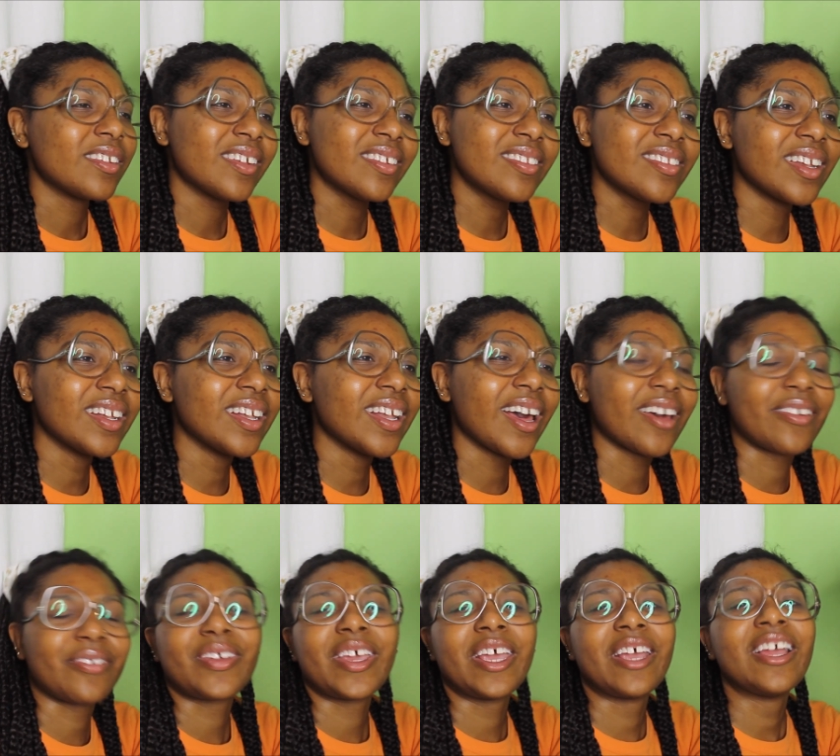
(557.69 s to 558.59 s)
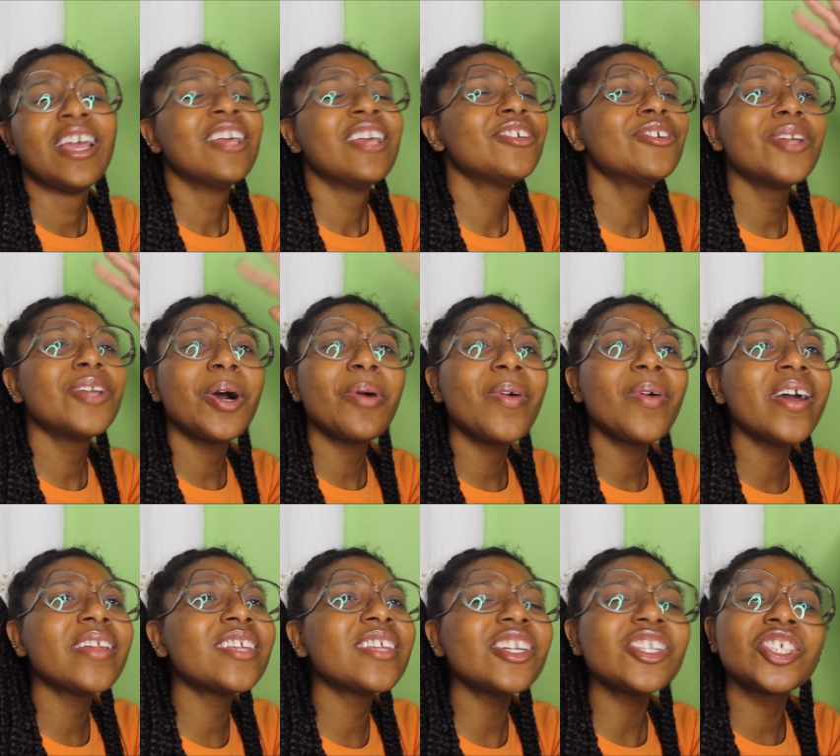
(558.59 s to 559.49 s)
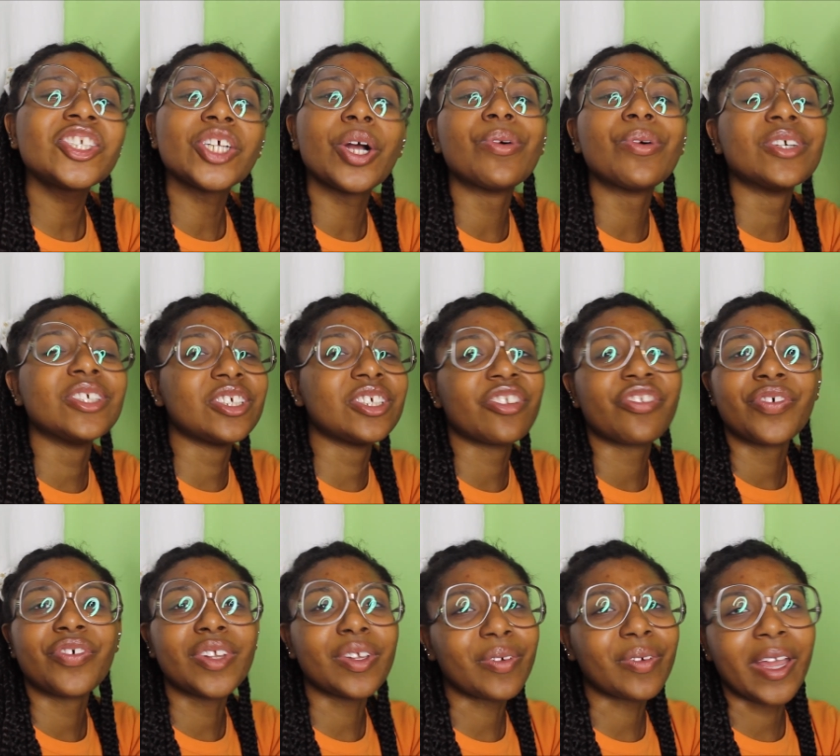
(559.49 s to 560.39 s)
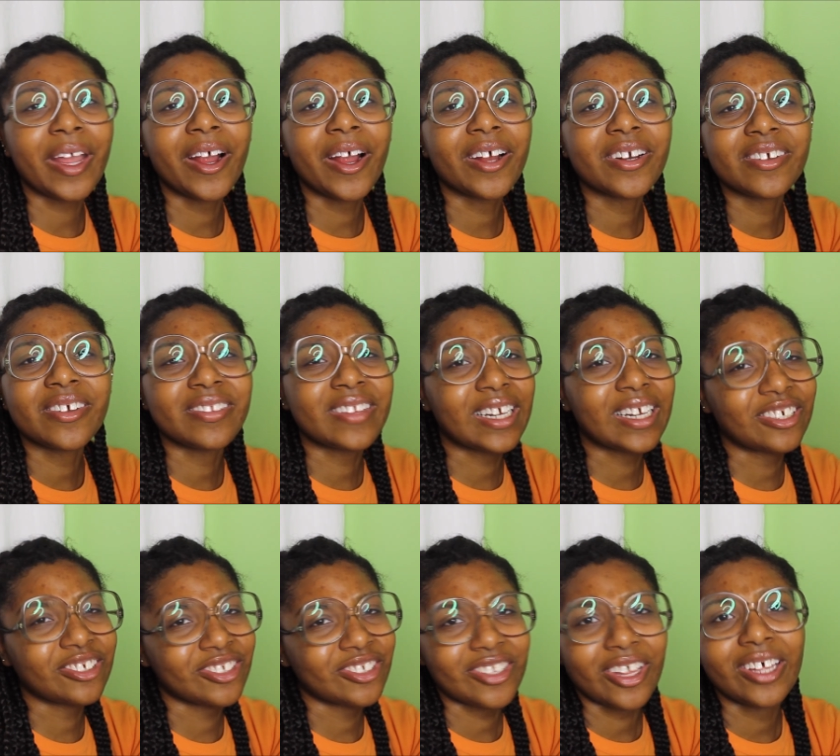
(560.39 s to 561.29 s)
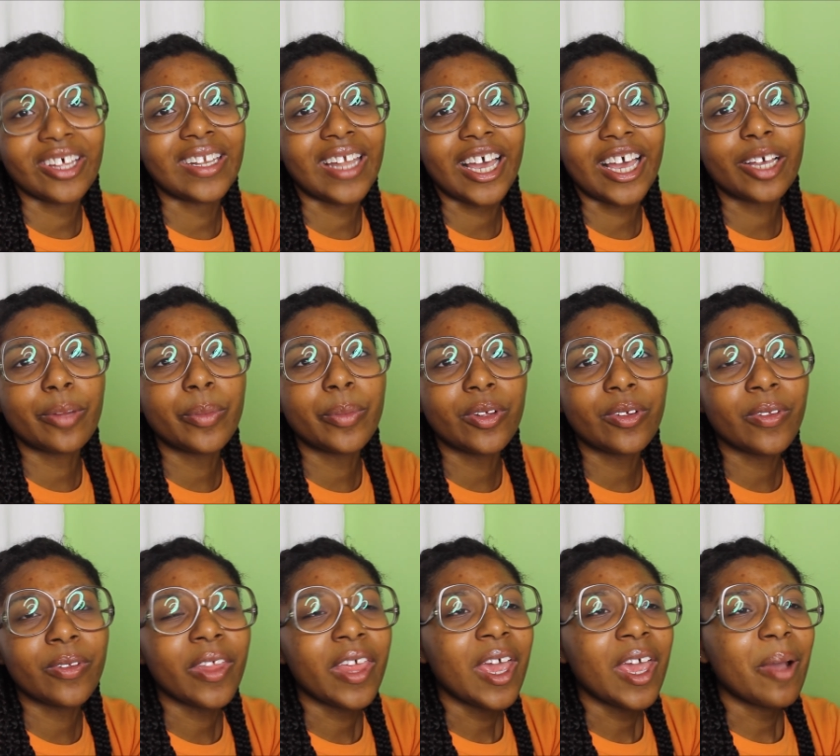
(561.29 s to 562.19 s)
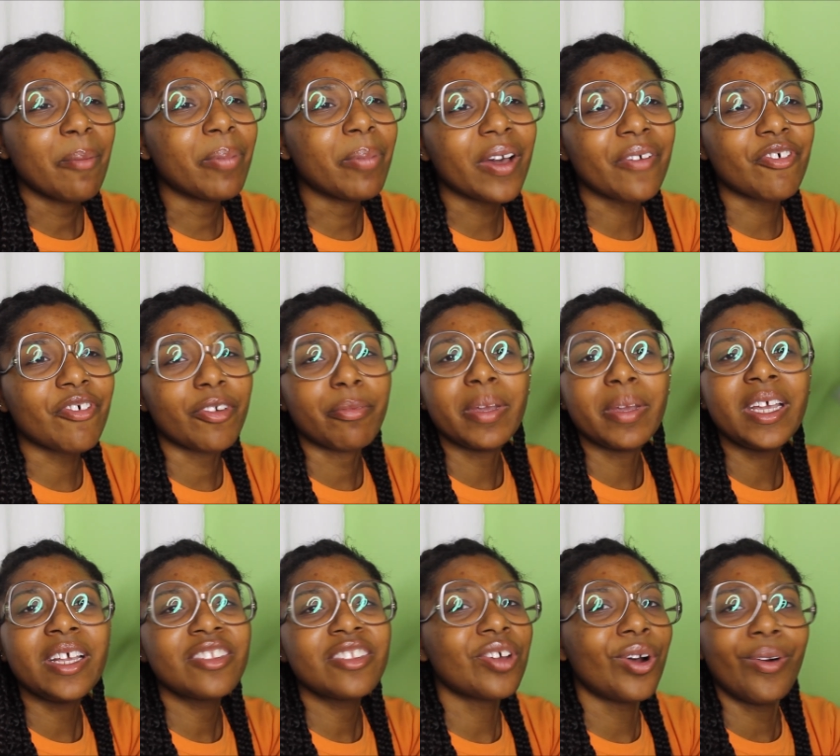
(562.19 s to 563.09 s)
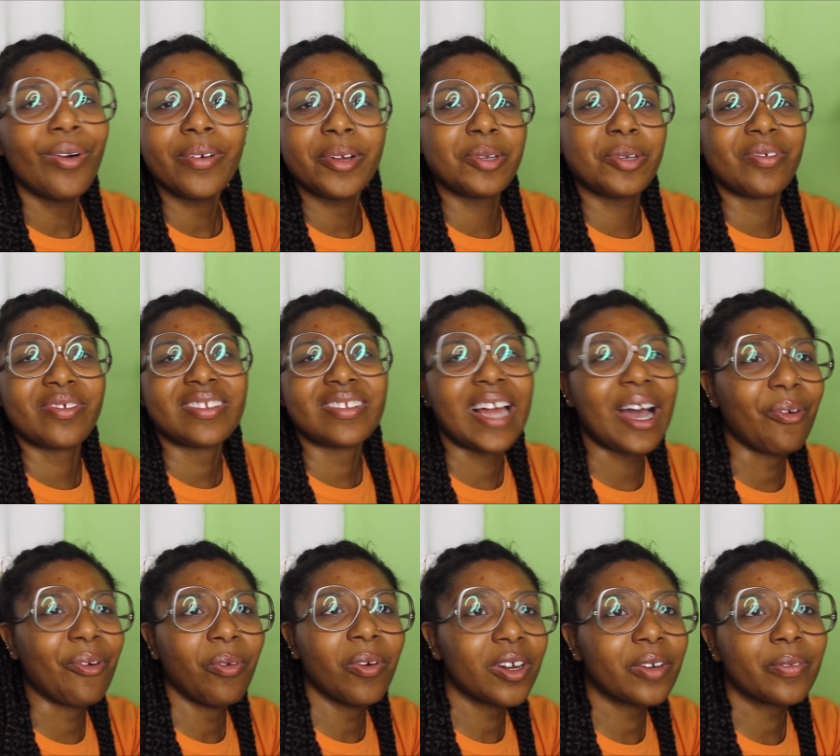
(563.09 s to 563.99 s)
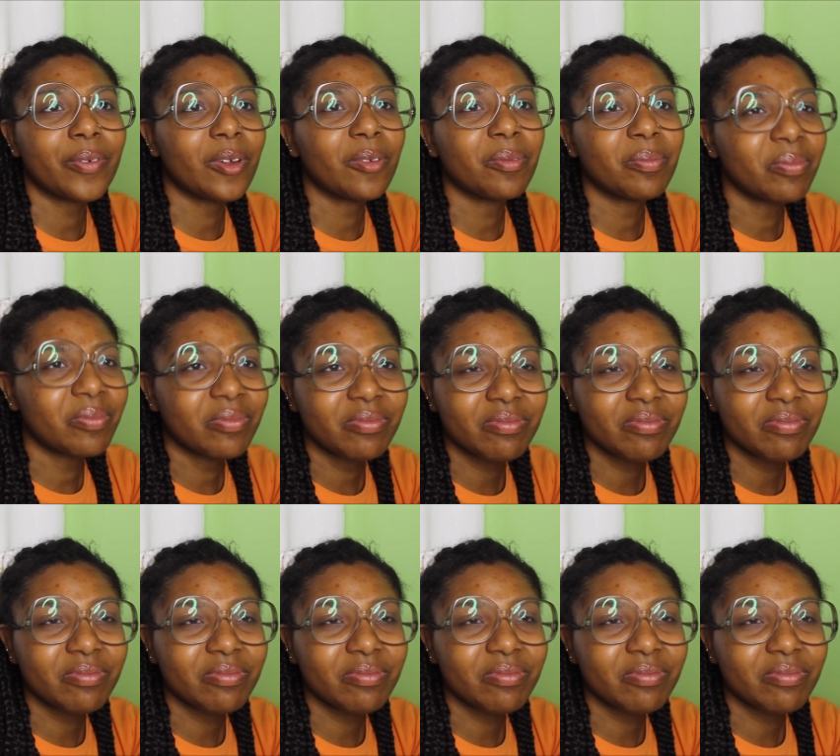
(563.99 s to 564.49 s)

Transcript: It's a lot of characters. You know what? This show is just full of characters that are just unlikable. But for me, Tori was not one of them.